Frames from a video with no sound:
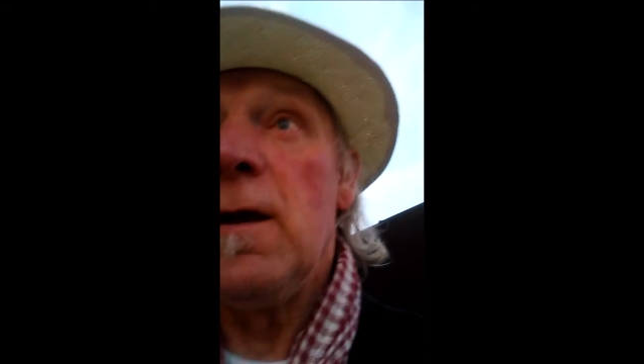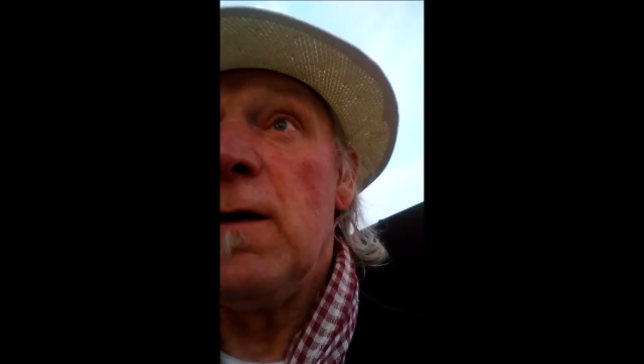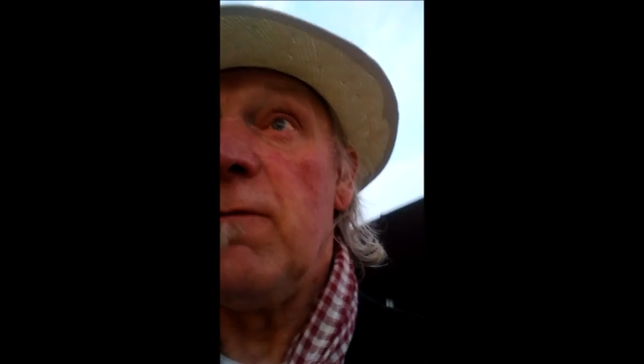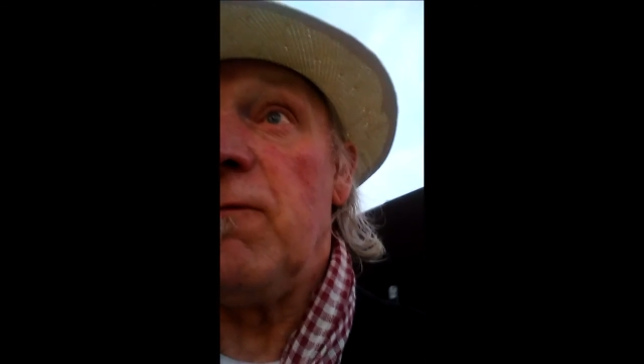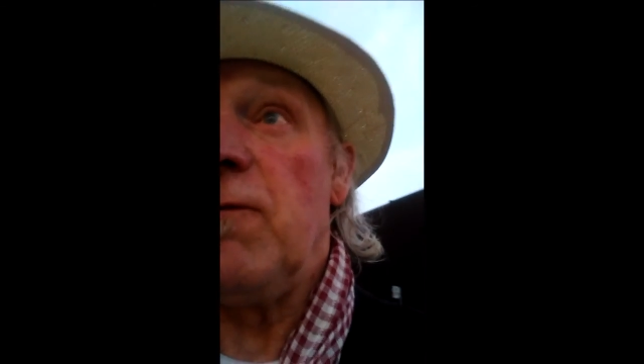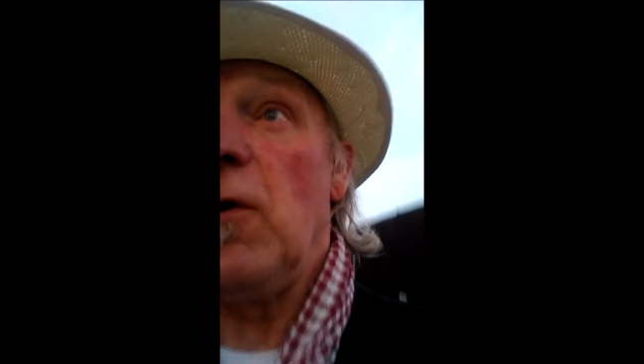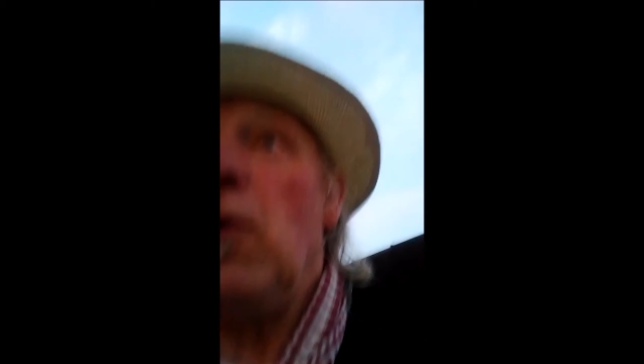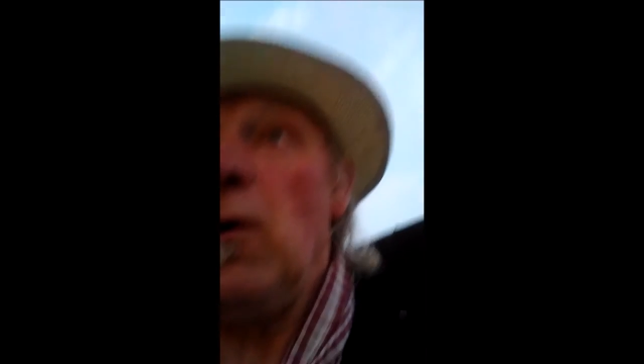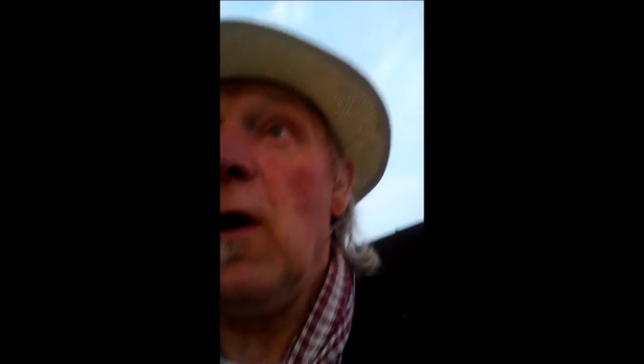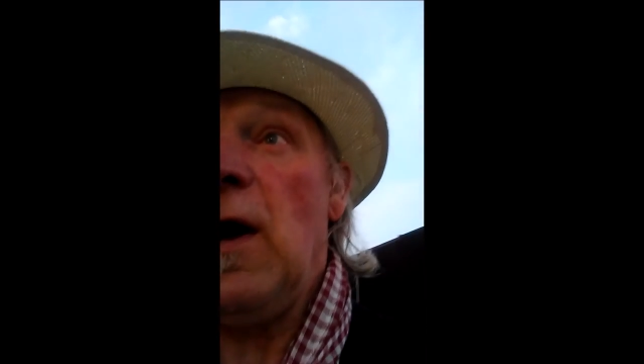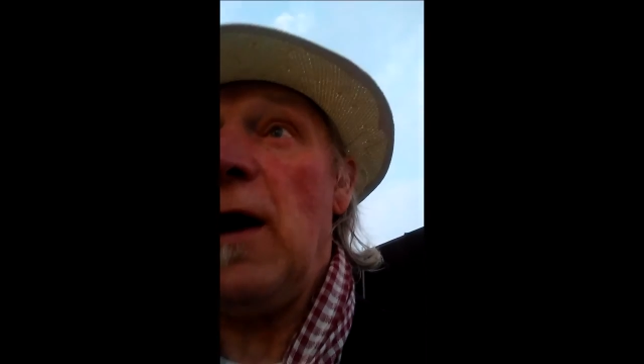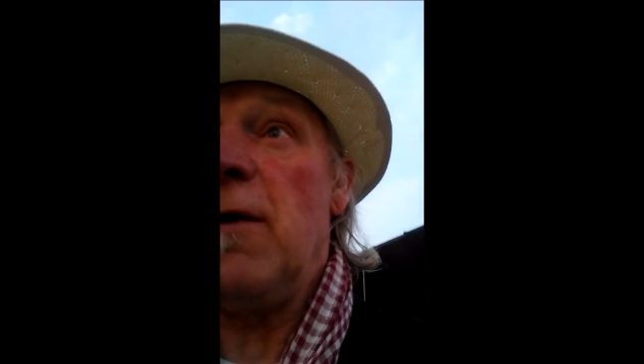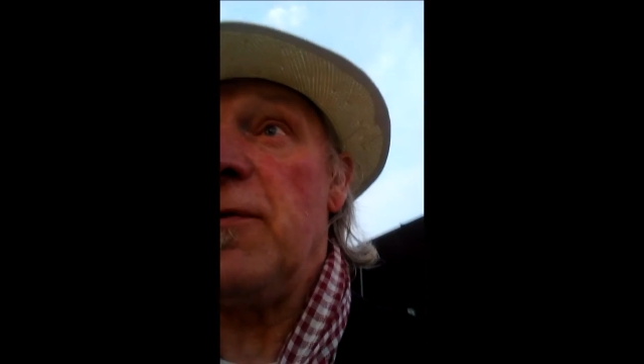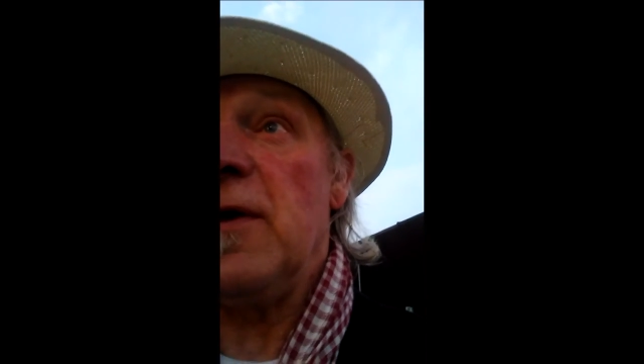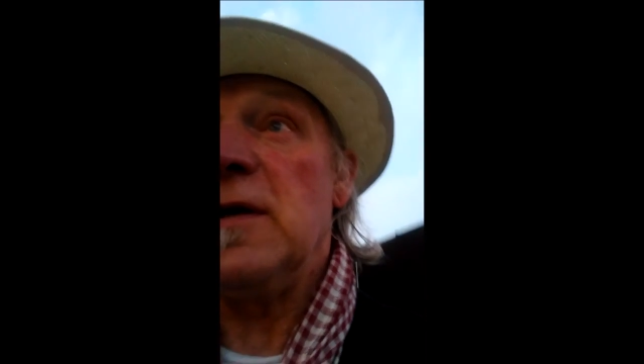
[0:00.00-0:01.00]
for
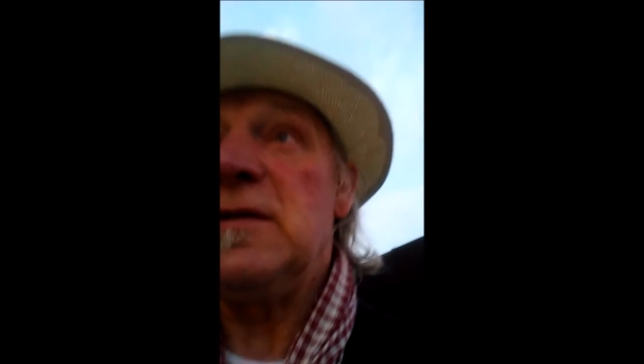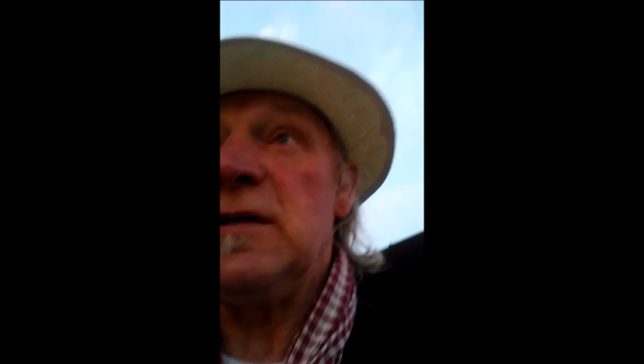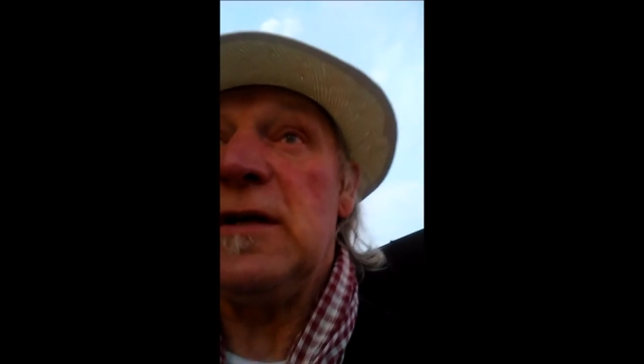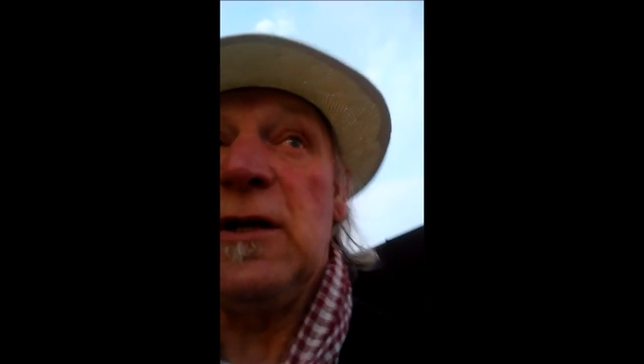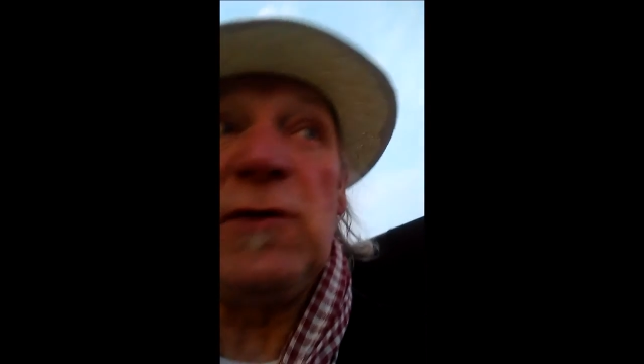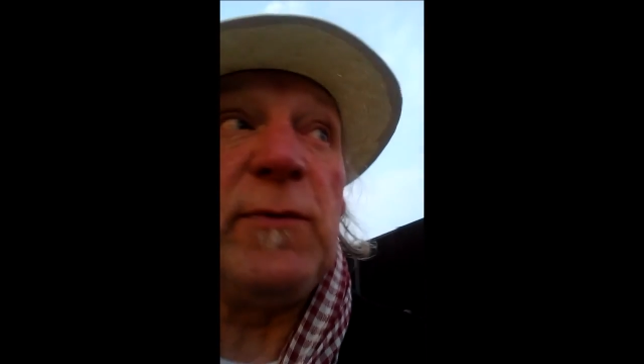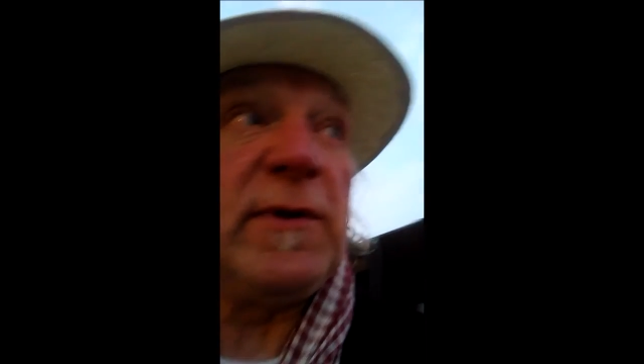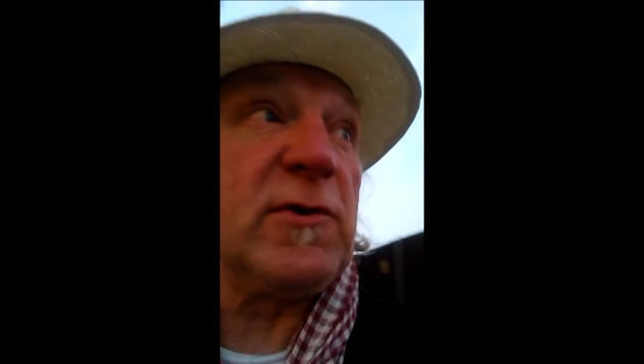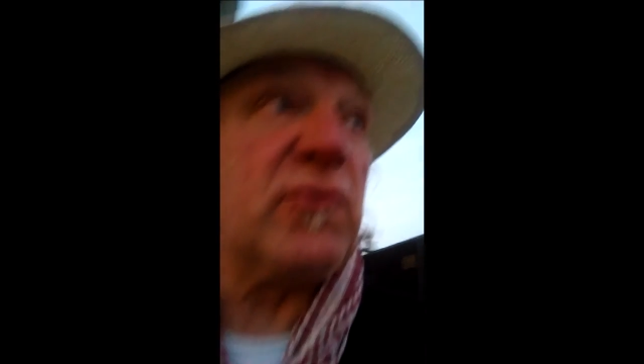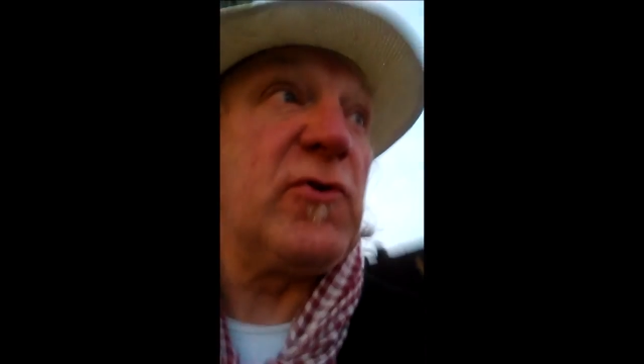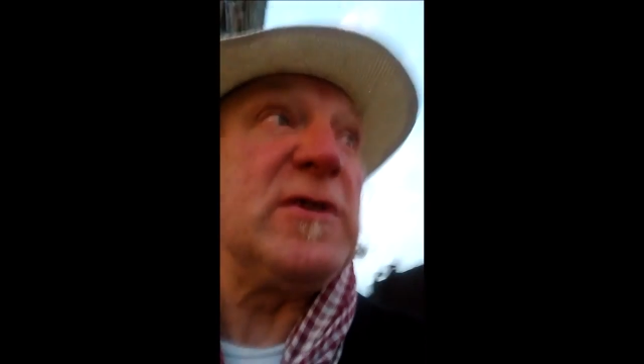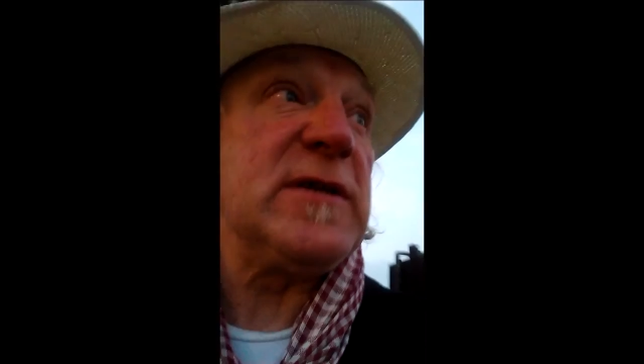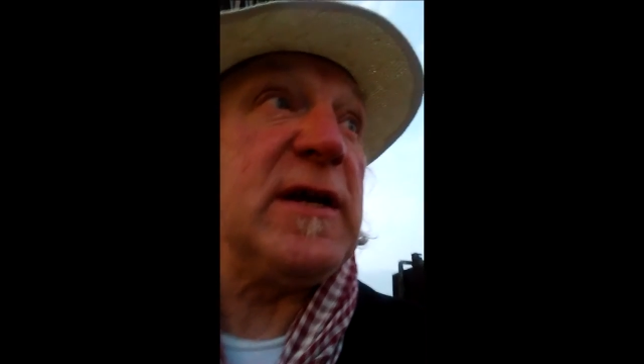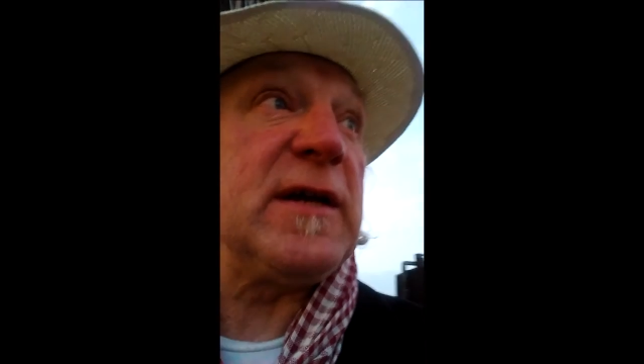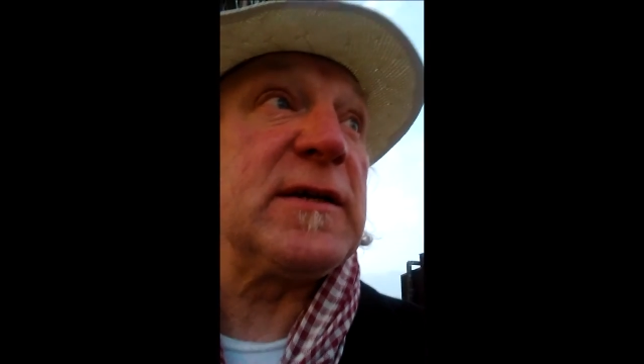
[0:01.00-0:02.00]
how they deal with
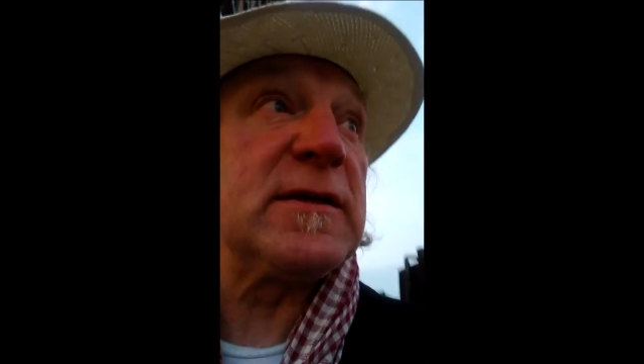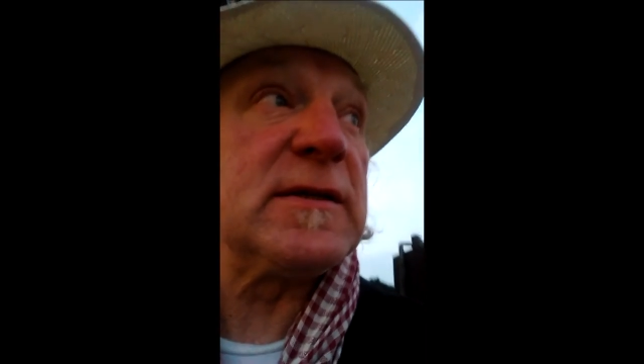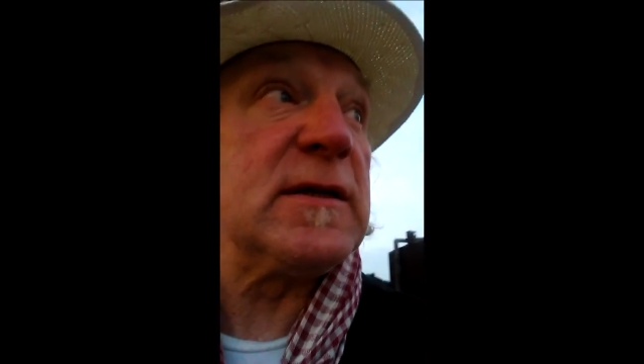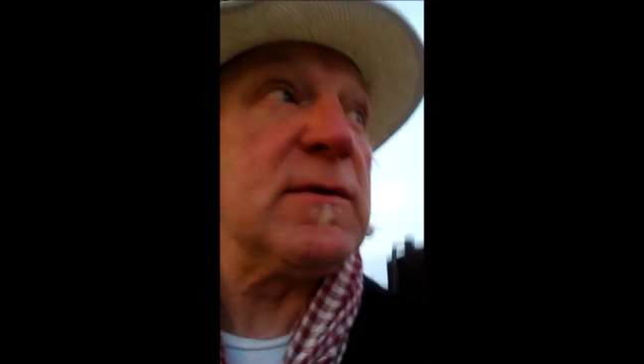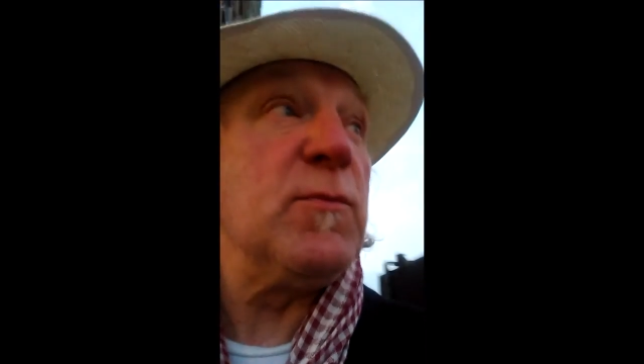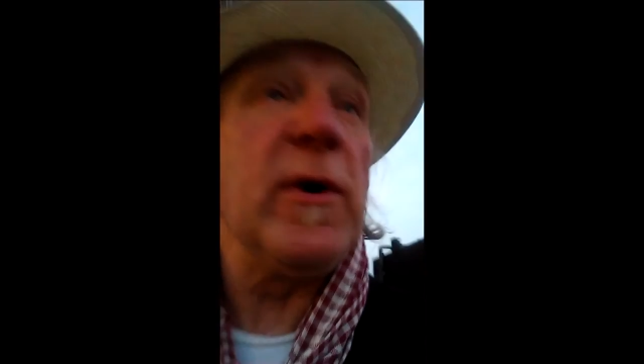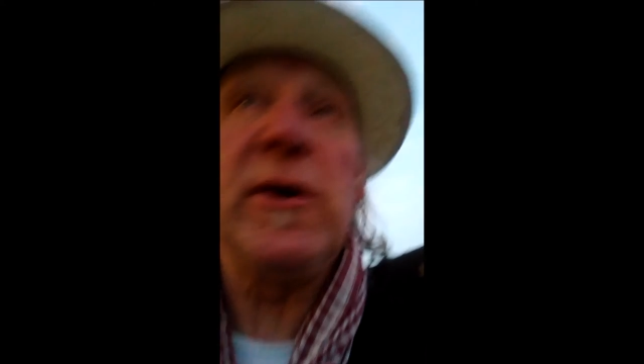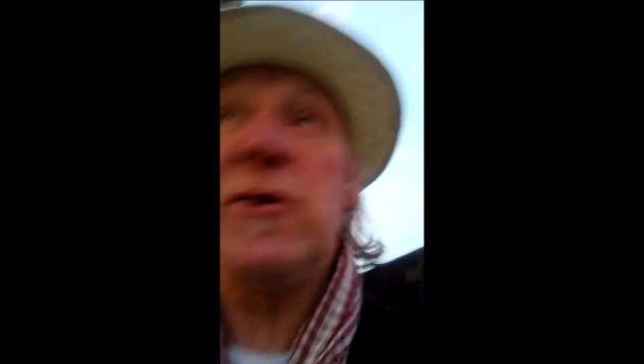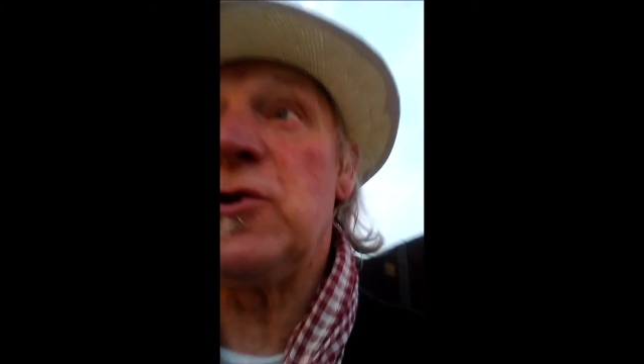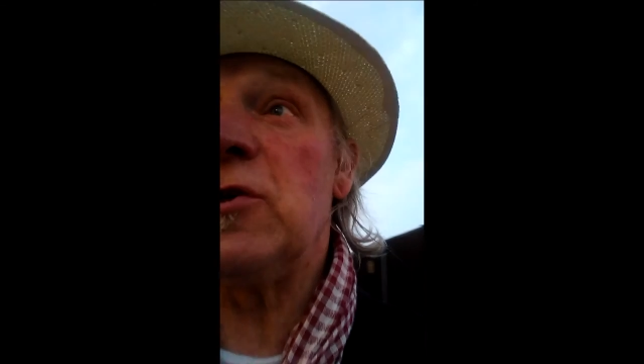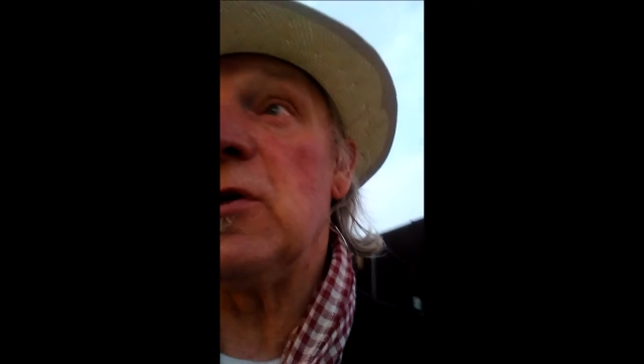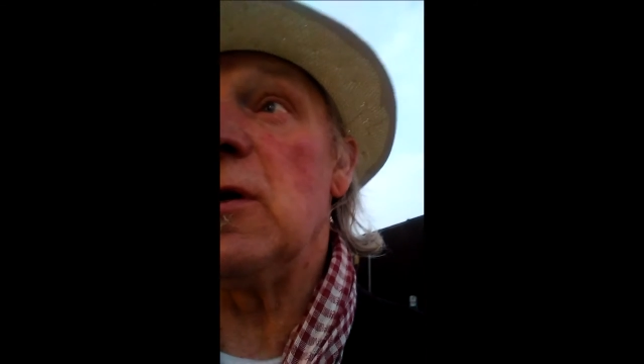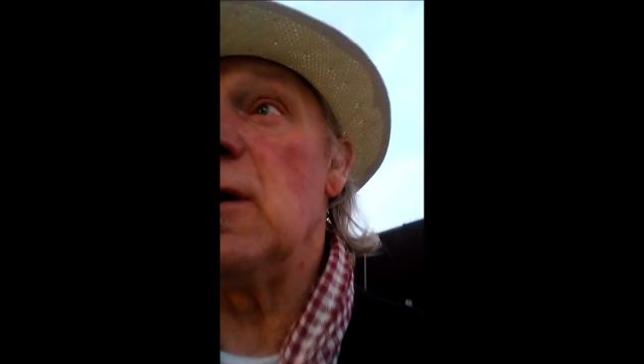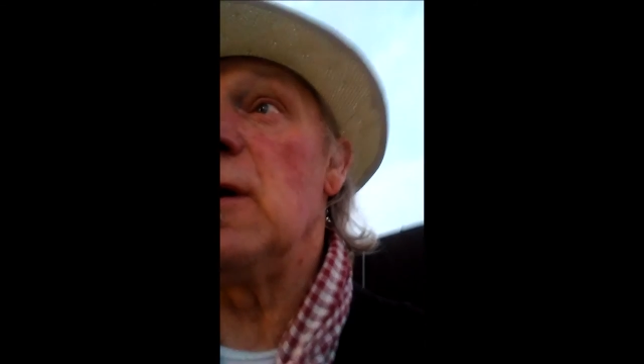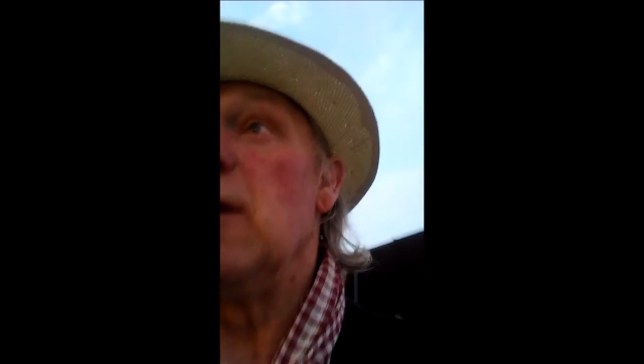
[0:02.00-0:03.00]
critics, in
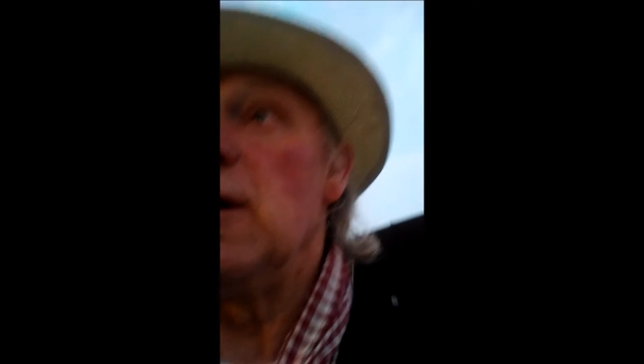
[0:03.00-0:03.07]
which